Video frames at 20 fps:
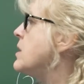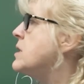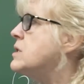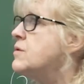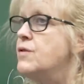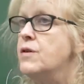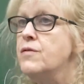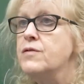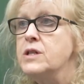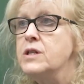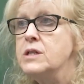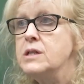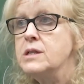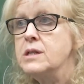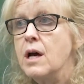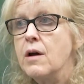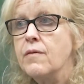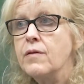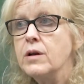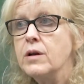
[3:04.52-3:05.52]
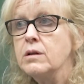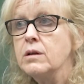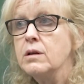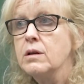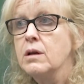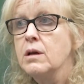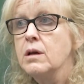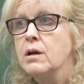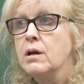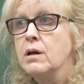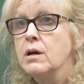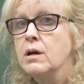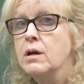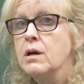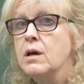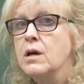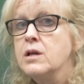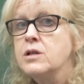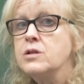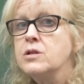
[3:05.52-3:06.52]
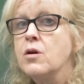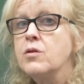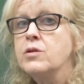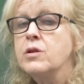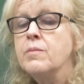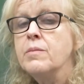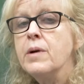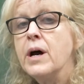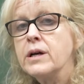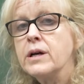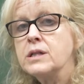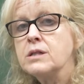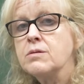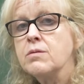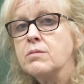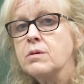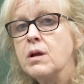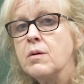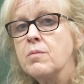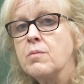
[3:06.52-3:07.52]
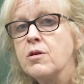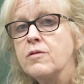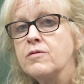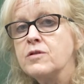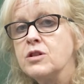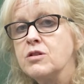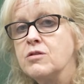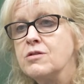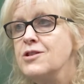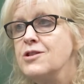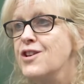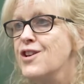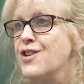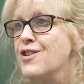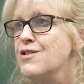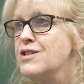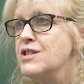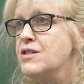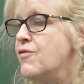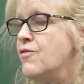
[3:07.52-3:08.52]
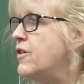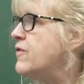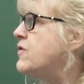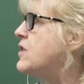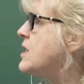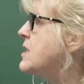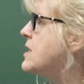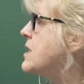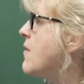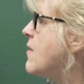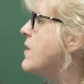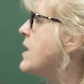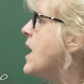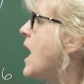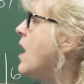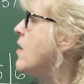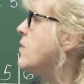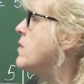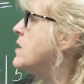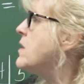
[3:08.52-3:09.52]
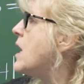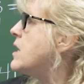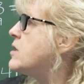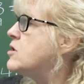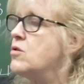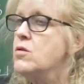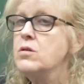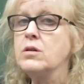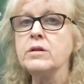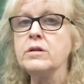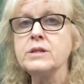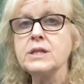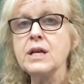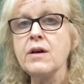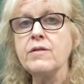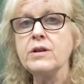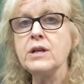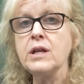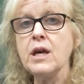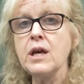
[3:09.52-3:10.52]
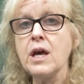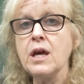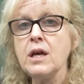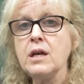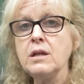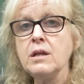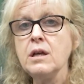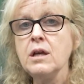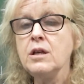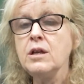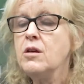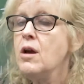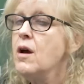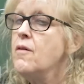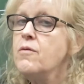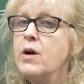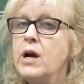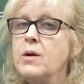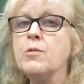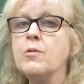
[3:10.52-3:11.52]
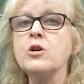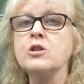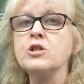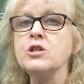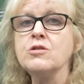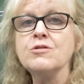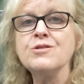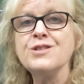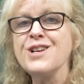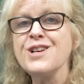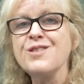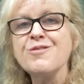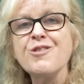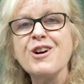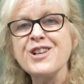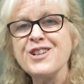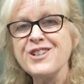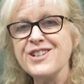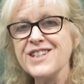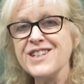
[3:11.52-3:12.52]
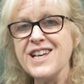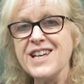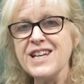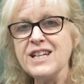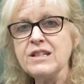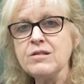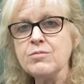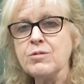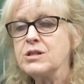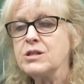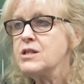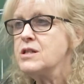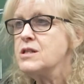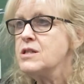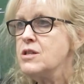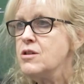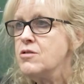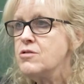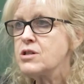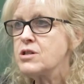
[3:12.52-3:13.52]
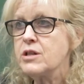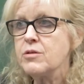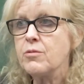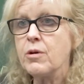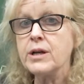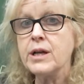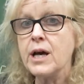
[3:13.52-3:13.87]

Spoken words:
is 57. So the maximum number of 2's you can use is 57 out of that total of 78. You have way more 2's than what you'll need, which is usually what